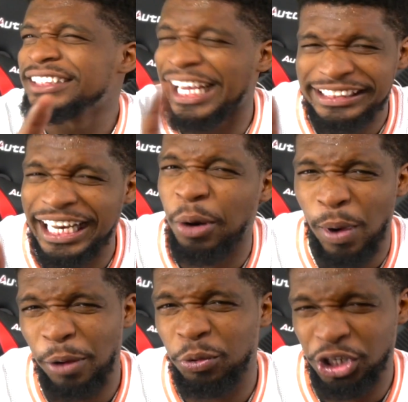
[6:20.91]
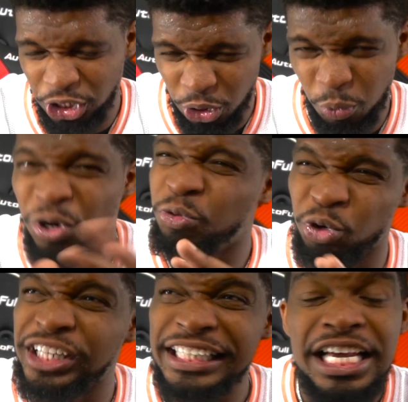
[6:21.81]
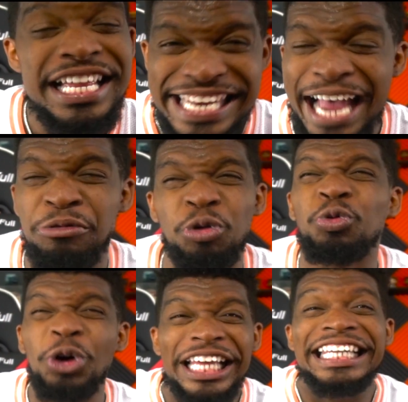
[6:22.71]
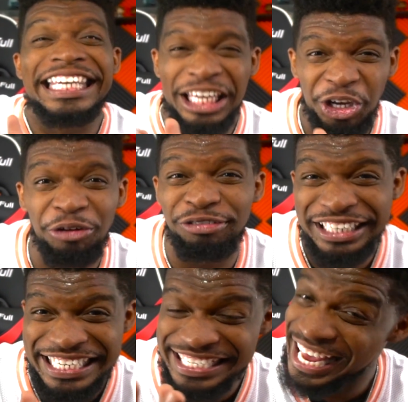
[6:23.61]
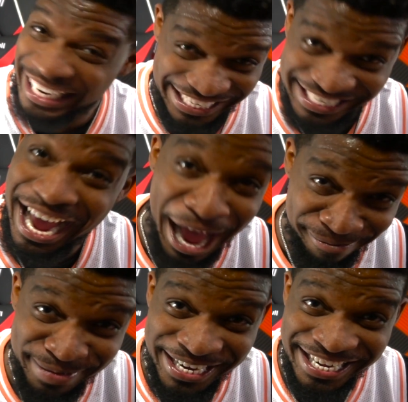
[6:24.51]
That's not why we're here. We're really here for the second time.